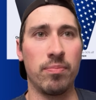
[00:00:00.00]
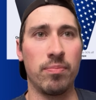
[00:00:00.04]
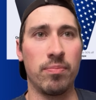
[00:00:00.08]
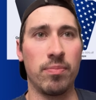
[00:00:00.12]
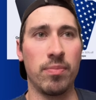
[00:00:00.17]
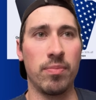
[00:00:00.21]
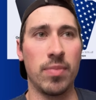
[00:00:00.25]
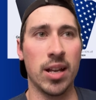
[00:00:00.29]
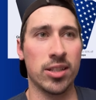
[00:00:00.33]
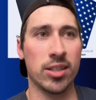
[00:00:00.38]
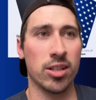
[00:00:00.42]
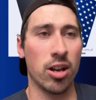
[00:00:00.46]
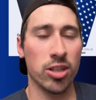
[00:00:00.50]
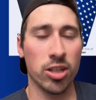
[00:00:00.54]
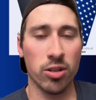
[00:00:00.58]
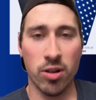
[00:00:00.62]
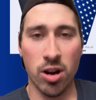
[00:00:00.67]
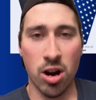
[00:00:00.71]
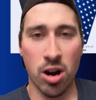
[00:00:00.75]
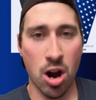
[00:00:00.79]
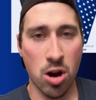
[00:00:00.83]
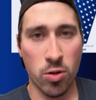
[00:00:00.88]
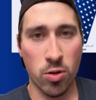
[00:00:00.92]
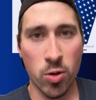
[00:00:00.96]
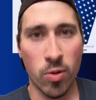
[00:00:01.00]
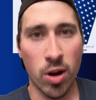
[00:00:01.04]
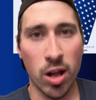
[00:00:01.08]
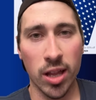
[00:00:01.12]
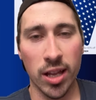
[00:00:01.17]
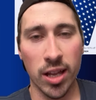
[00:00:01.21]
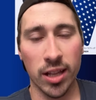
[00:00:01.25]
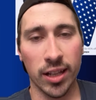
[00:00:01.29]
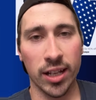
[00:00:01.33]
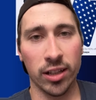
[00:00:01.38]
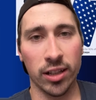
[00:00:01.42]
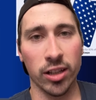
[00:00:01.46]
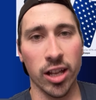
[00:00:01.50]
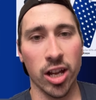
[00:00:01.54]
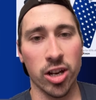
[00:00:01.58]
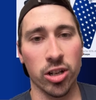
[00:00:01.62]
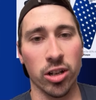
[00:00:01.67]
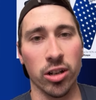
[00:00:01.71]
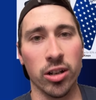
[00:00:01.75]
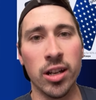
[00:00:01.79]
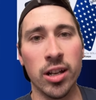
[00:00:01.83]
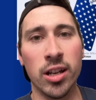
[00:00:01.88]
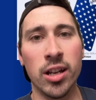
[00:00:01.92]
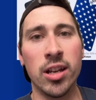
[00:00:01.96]
It's also a hardware wallet like
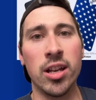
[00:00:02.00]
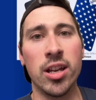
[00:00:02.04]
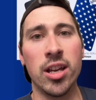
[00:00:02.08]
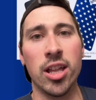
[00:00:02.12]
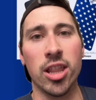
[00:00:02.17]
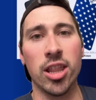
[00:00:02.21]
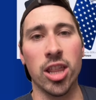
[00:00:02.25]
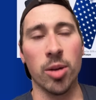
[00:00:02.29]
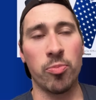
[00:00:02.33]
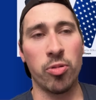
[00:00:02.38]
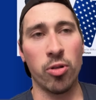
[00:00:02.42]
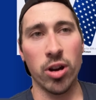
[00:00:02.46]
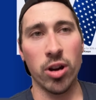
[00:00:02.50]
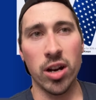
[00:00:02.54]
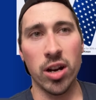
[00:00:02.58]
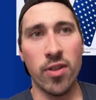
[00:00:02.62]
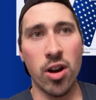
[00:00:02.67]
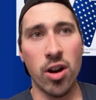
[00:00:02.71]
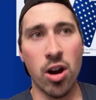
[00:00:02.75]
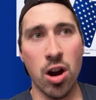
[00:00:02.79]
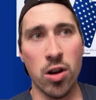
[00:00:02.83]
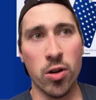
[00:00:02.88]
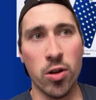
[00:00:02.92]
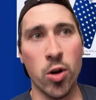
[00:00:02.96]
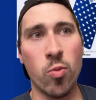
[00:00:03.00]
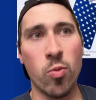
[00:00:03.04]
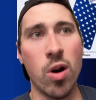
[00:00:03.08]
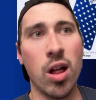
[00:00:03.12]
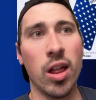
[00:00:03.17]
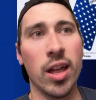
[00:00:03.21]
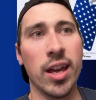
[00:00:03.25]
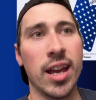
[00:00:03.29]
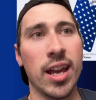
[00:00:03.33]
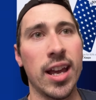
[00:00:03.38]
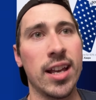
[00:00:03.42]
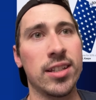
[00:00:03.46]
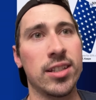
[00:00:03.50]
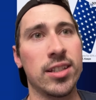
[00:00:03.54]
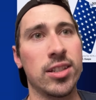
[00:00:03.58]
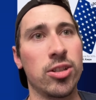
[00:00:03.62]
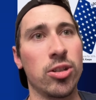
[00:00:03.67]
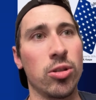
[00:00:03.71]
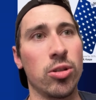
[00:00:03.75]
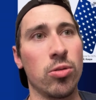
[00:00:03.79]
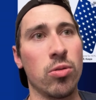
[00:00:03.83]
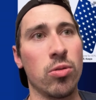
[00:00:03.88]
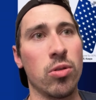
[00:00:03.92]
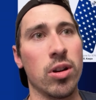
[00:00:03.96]
Ledger. The point of a hardware wallet is
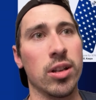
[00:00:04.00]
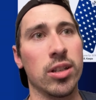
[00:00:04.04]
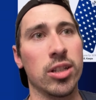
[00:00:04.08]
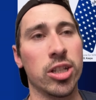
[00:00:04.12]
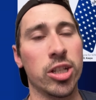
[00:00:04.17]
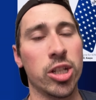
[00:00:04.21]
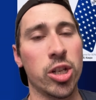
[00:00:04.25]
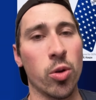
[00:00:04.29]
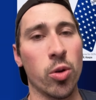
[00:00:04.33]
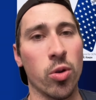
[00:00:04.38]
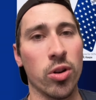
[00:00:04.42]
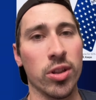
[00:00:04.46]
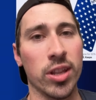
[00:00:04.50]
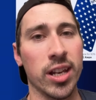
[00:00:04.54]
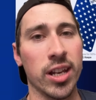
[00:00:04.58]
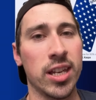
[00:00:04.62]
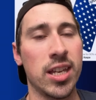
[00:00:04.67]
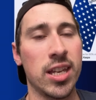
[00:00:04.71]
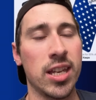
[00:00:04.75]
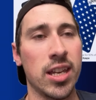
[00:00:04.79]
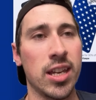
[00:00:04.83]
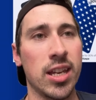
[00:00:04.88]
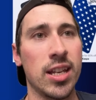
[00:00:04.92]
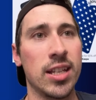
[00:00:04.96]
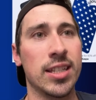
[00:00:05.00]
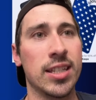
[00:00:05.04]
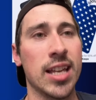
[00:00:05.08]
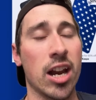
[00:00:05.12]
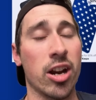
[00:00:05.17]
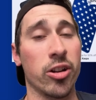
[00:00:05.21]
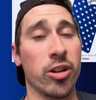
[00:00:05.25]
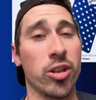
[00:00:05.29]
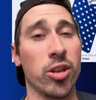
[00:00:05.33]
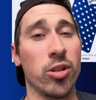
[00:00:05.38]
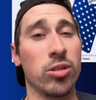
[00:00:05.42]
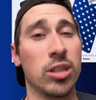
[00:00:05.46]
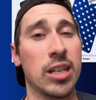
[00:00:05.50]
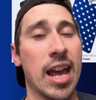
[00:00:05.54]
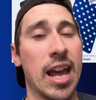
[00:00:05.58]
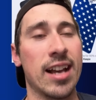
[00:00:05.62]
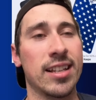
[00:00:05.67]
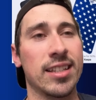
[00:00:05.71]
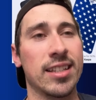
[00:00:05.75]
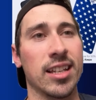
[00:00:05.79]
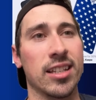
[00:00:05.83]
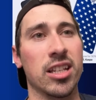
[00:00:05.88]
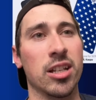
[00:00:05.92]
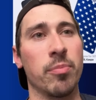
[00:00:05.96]
to store the keys that are used to
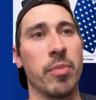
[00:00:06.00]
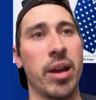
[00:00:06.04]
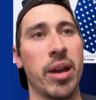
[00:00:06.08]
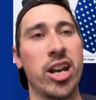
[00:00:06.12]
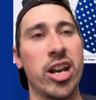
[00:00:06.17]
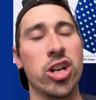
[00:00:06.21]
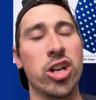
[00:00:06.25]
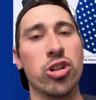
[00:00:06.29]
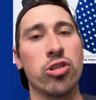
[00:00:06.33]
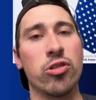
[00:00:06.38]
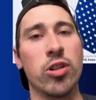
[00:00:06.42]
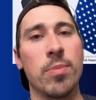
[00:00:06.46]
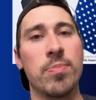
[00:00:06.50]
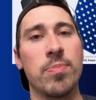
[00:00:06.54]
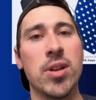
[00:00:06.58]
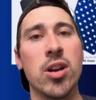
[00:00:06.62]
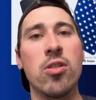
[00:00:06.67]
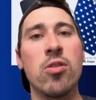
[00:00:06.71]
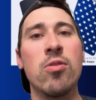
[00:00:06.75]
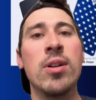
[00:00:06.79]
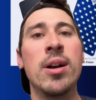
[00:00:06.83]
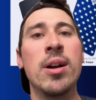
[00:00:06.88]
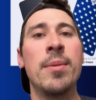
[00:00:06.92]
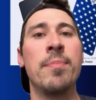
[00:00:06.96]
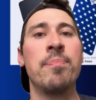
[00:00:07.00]
access and manage your crypto